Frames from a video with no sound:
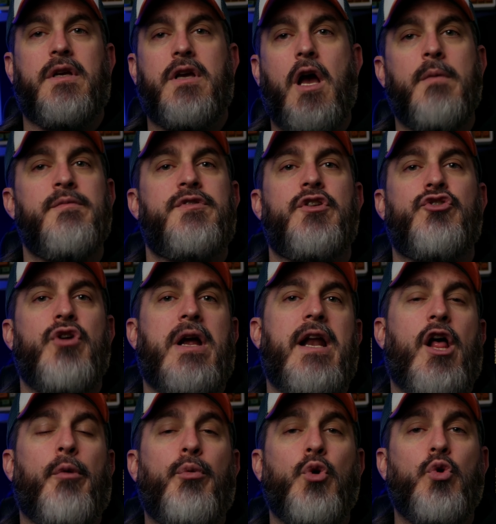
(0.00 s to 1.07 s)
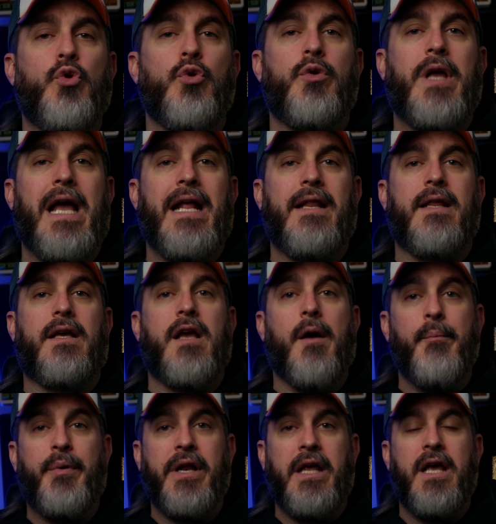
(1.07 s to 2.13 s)
comes to try and help Ugluk and the
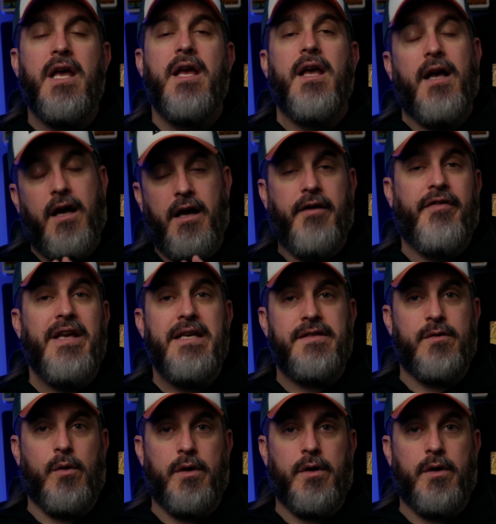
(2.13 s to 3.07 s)
company of his